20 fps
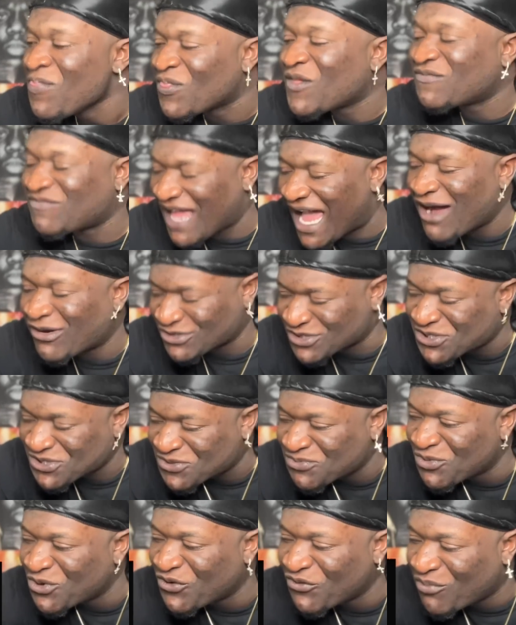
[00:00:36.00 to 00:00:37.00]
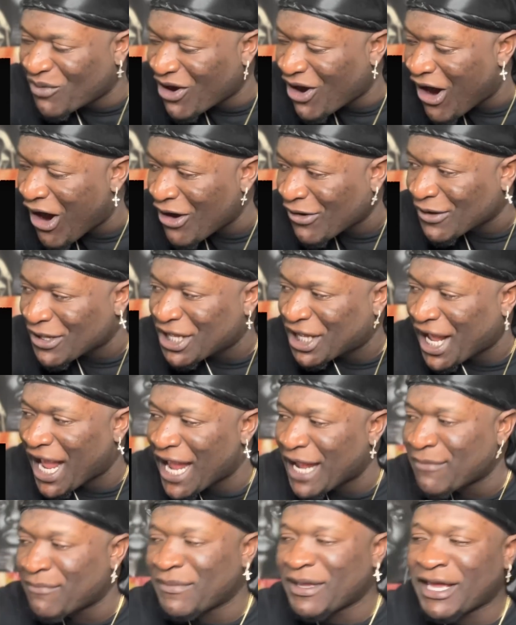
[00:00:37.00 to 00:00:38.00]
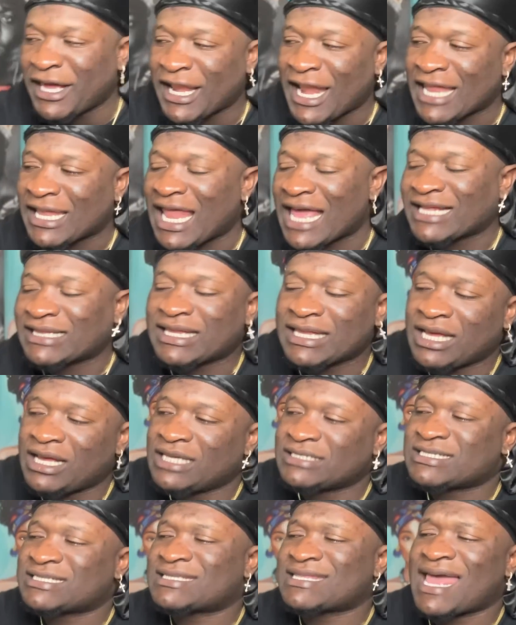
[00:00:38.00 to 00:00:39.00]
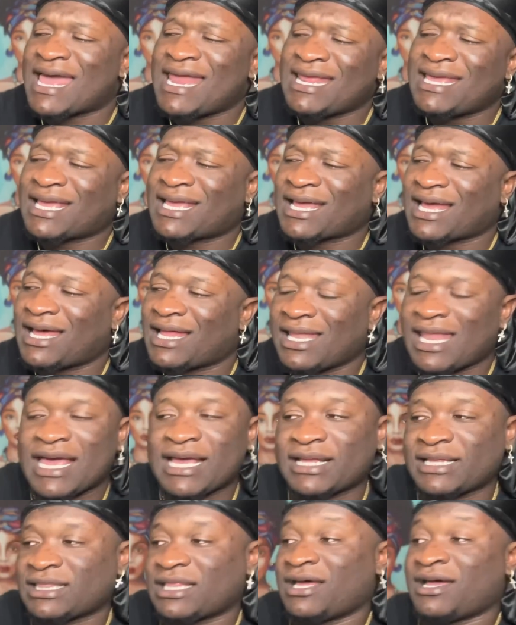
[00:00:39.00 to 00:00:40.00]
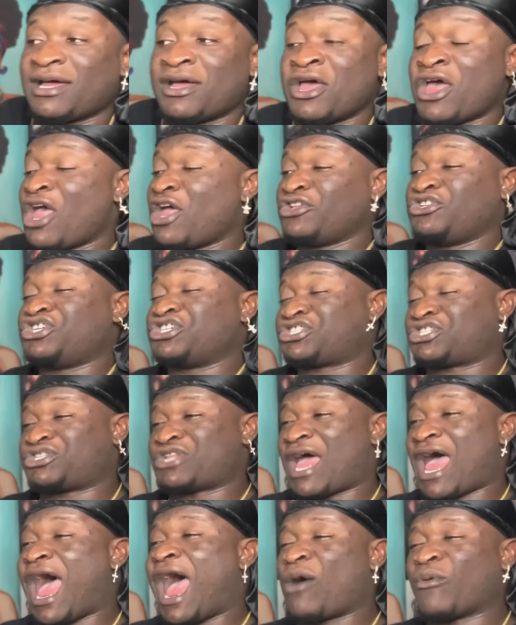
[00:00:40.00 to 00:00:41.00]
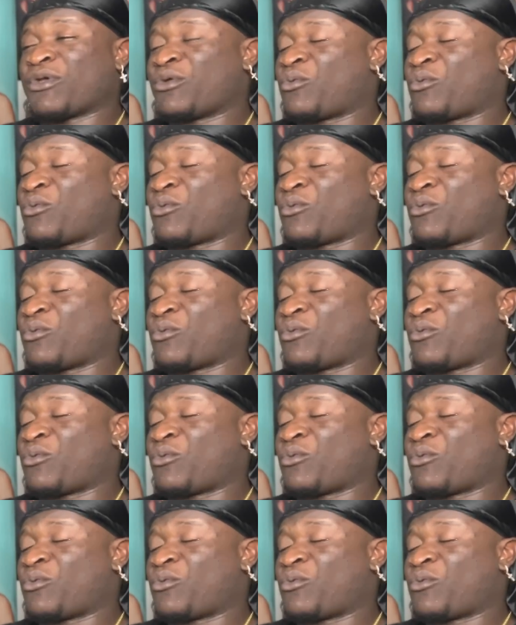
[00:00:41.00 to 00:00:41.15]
was a smooth bar. He came in. I like the aesthetic. I like the just how he